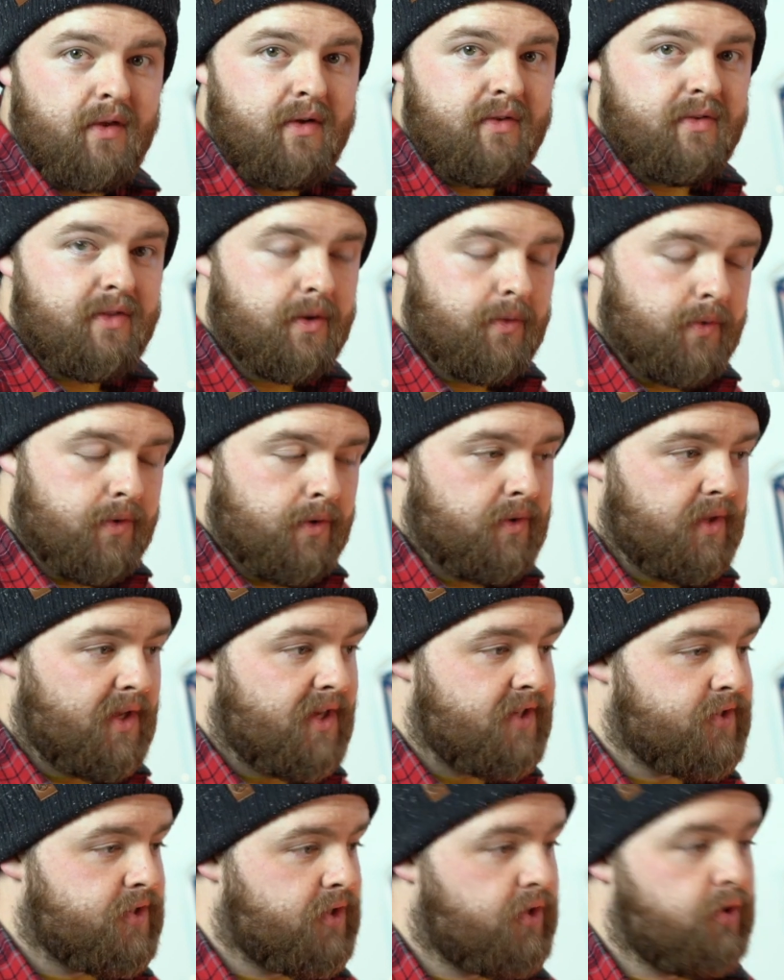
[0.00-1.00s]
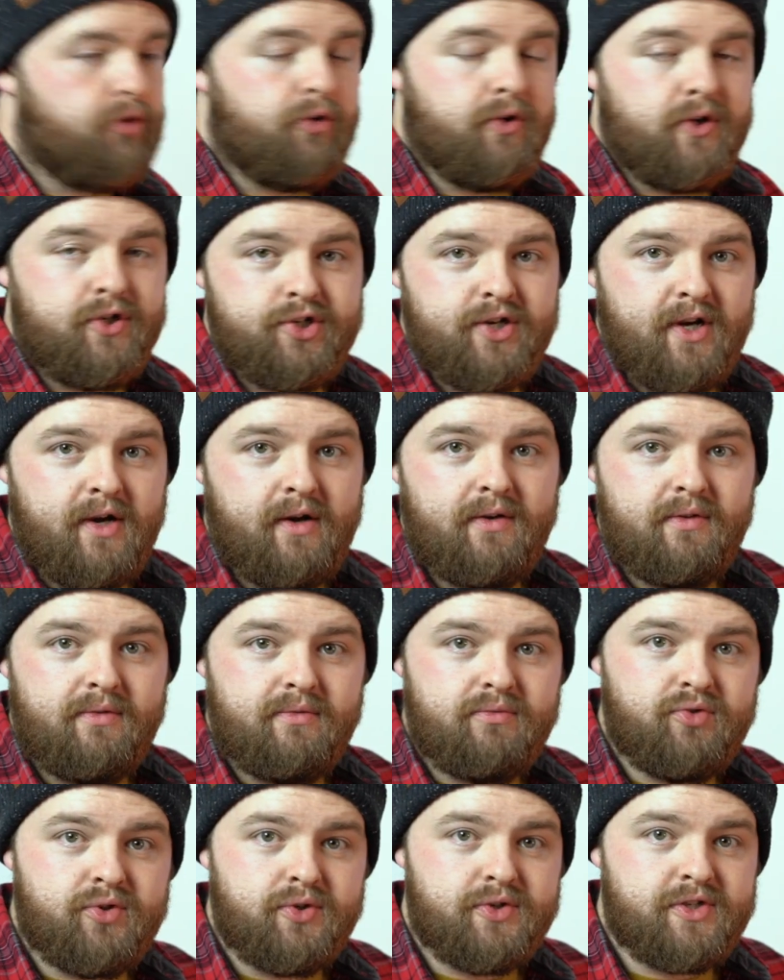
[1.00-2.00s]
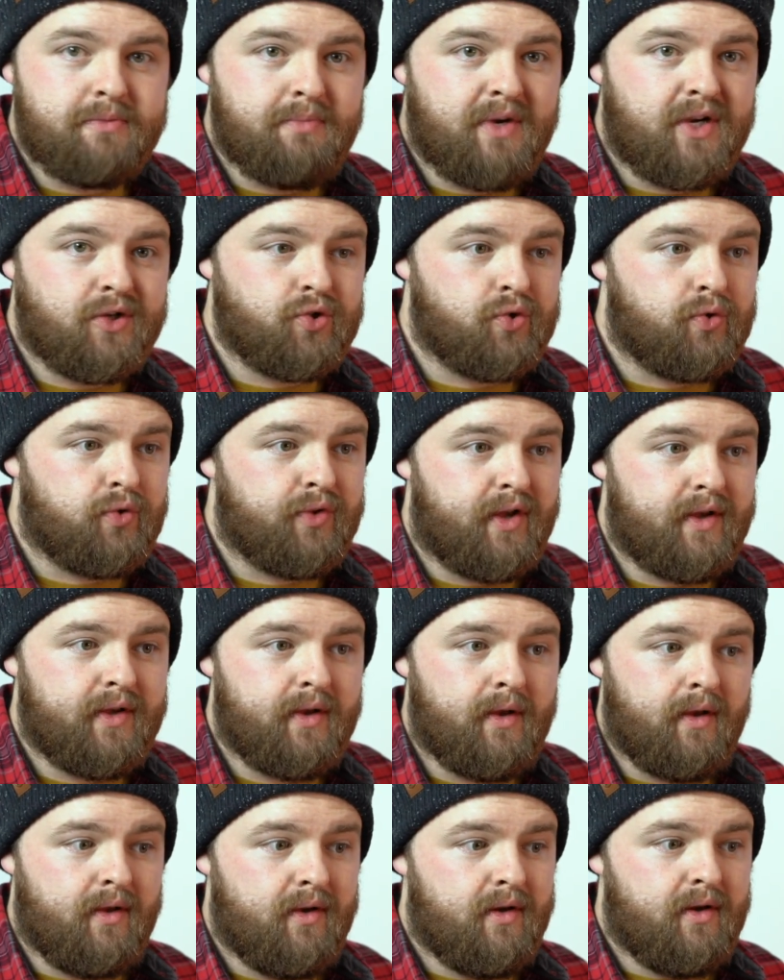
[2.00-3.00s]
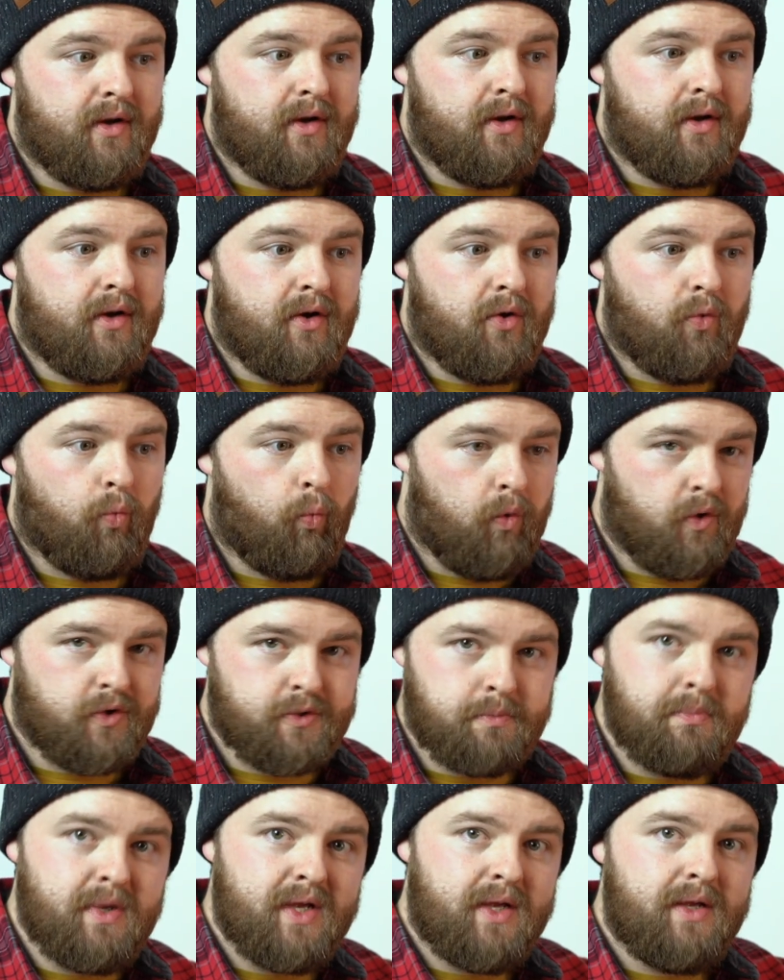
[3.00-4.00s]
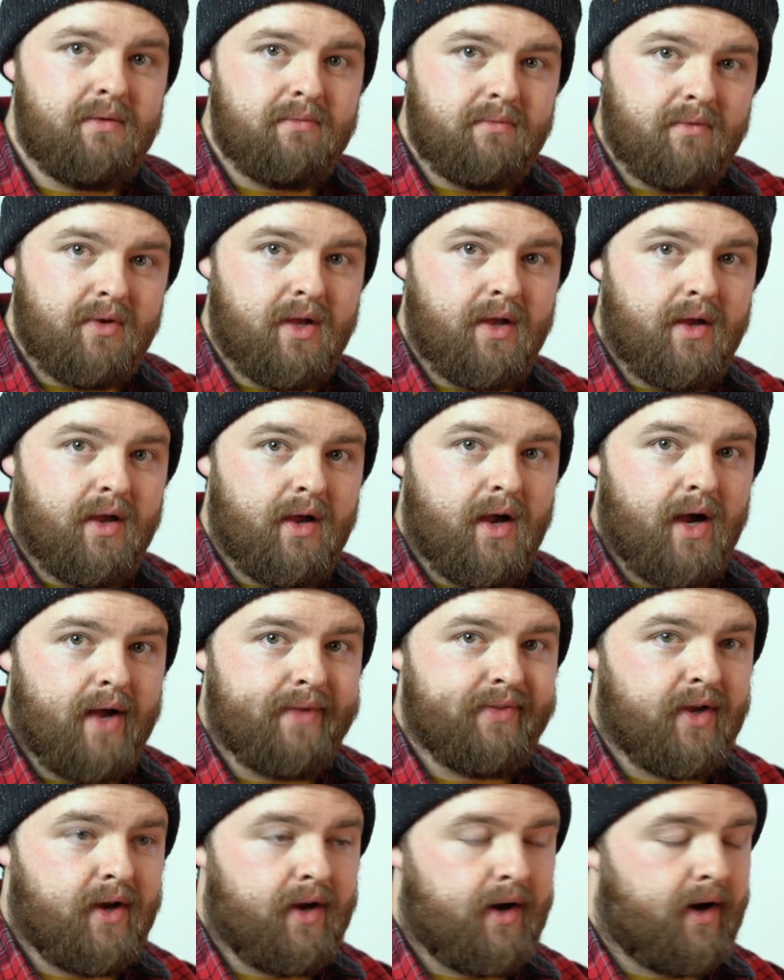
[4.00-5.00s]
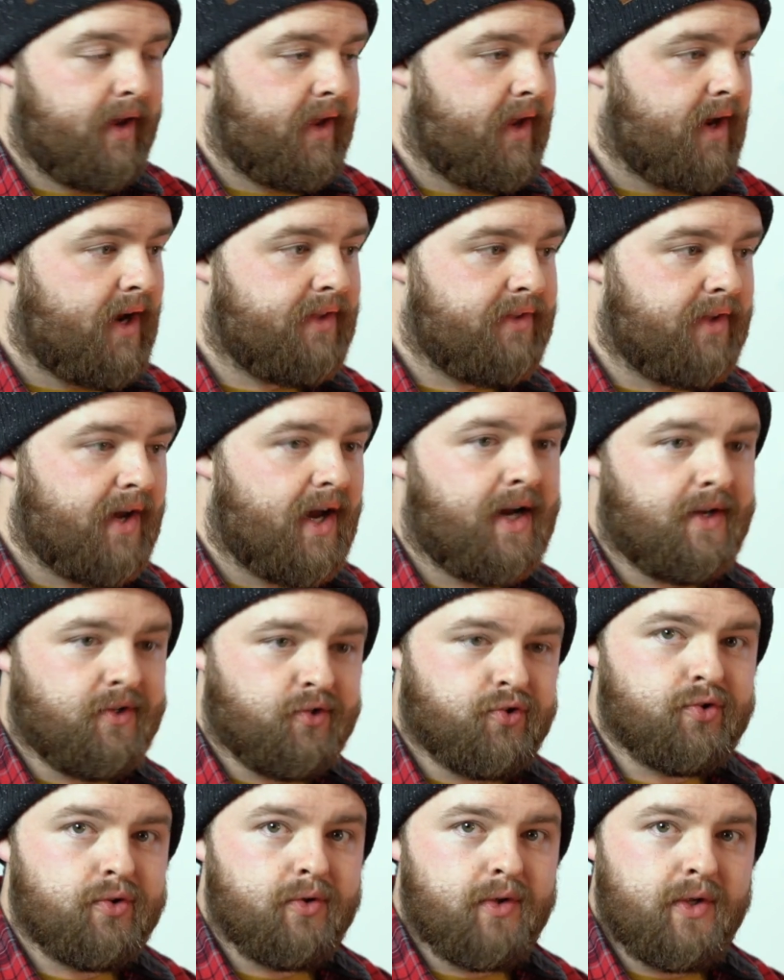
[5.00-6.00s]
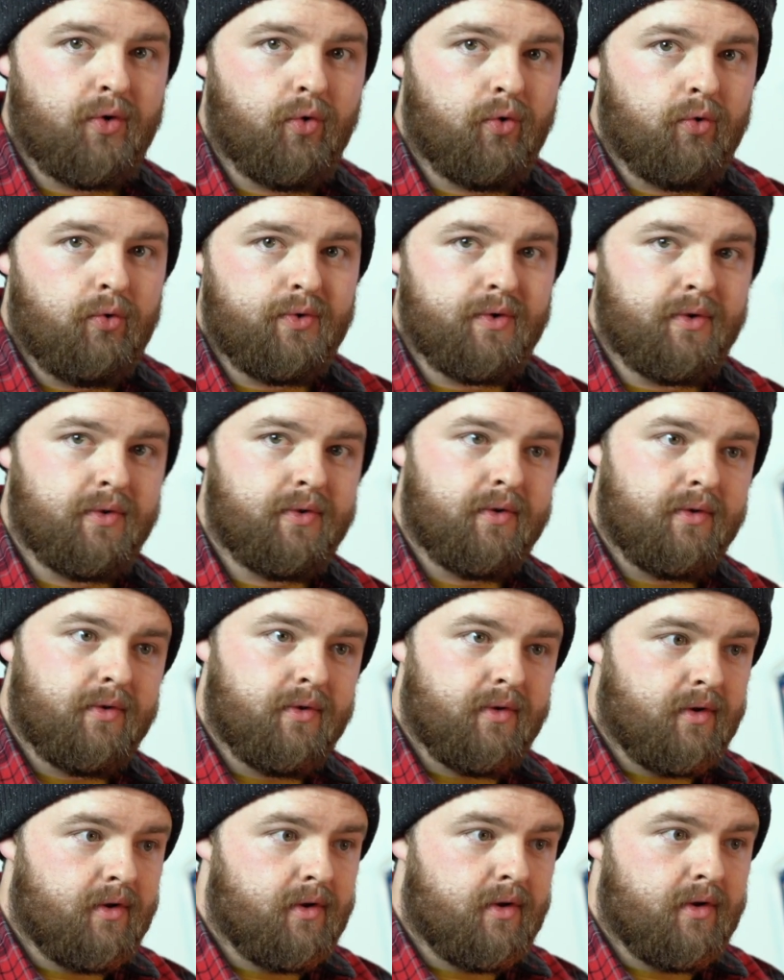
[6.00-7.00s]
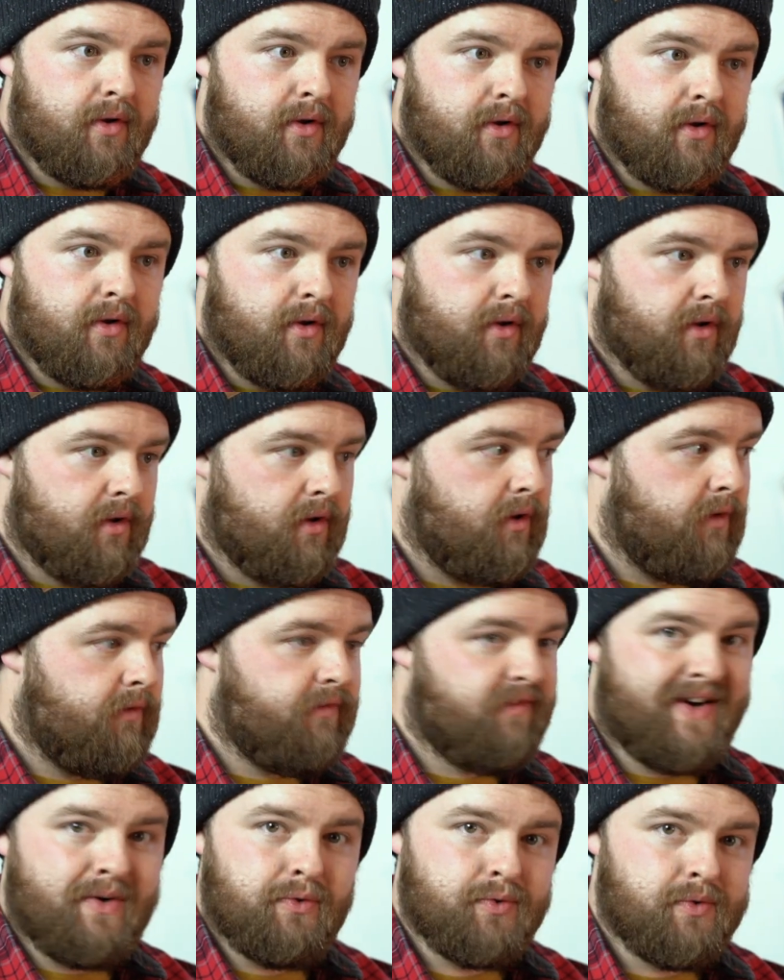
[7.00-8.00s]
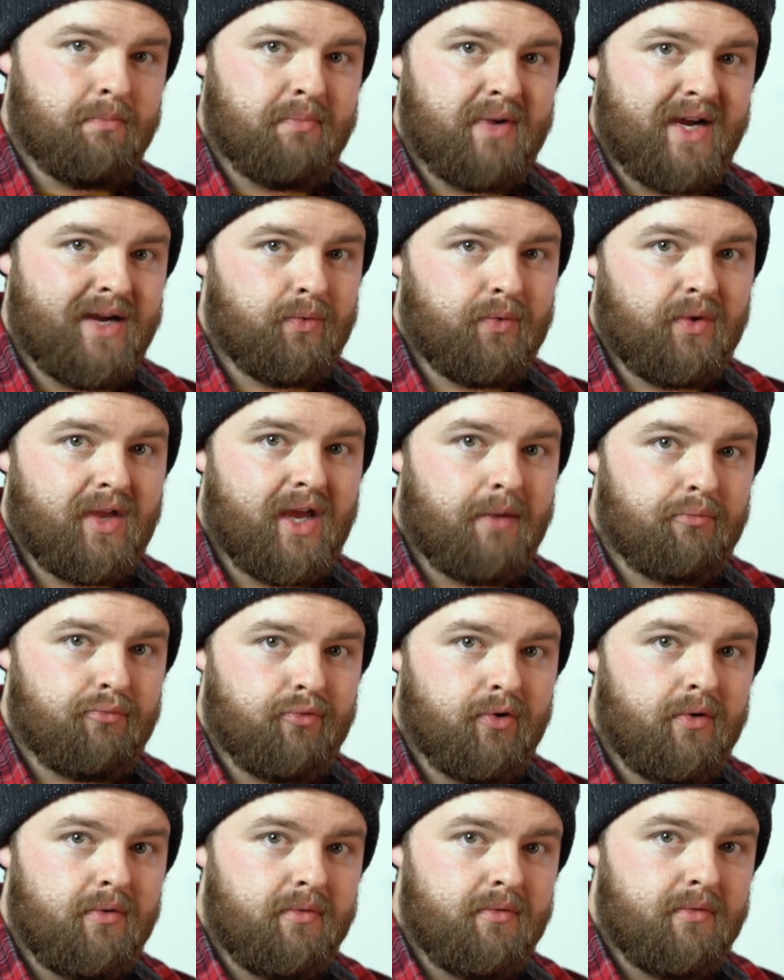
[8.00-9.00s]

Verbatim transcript: They were doing a security check just to make sure that it was me and that I had actually ordered a £1,000 camera,